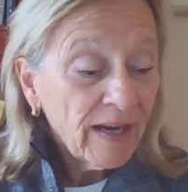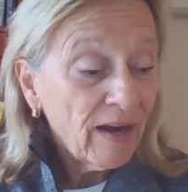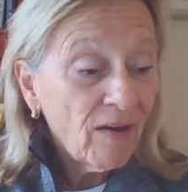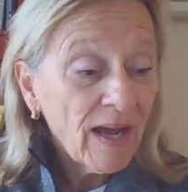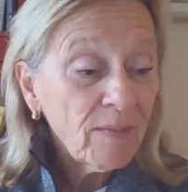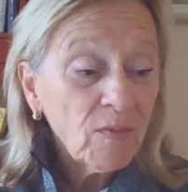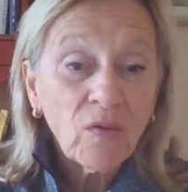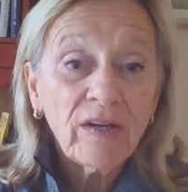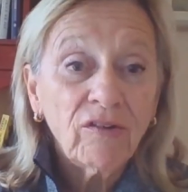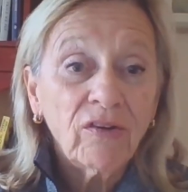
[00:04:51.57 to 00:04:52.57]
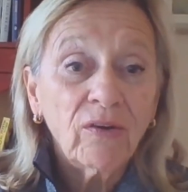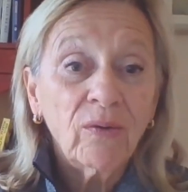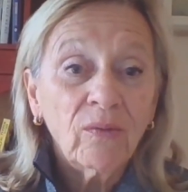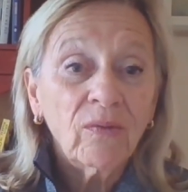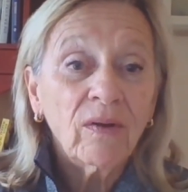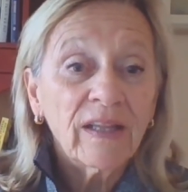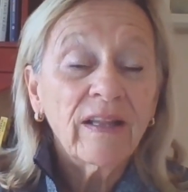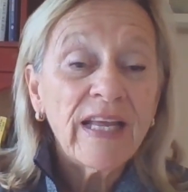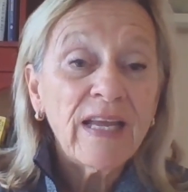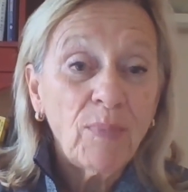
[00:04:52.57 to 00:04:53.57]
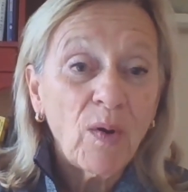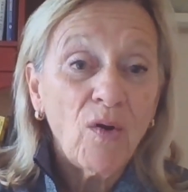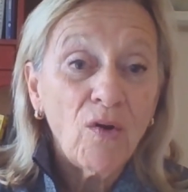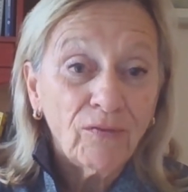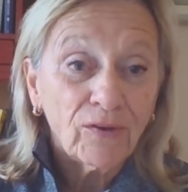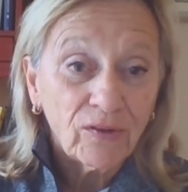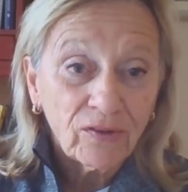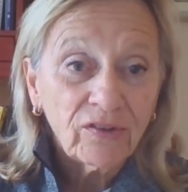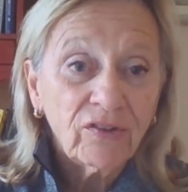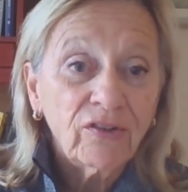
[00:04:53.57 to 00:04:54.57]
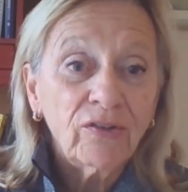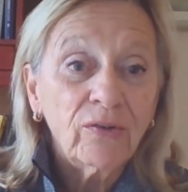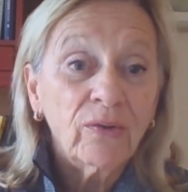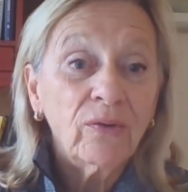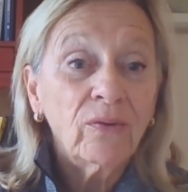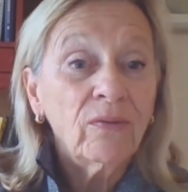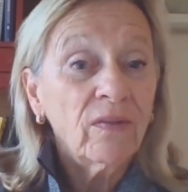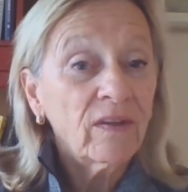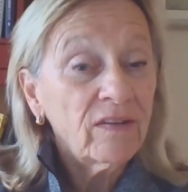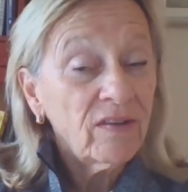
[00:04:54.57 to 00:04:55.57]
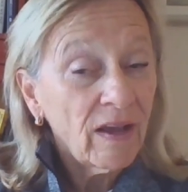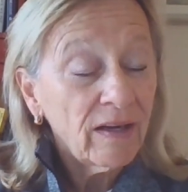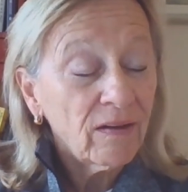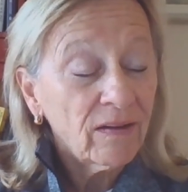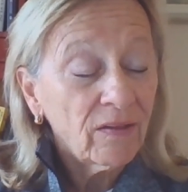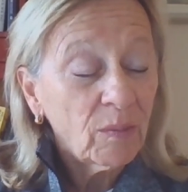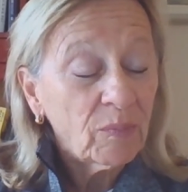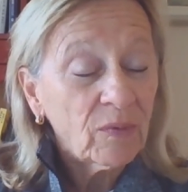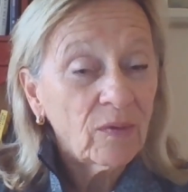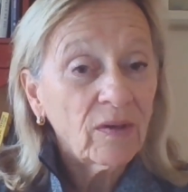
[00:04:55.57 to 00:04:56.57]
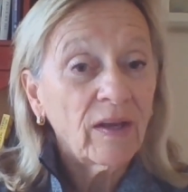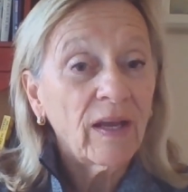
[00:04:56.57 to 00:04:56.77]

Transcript: Now, I'm going to leap over to the title of the book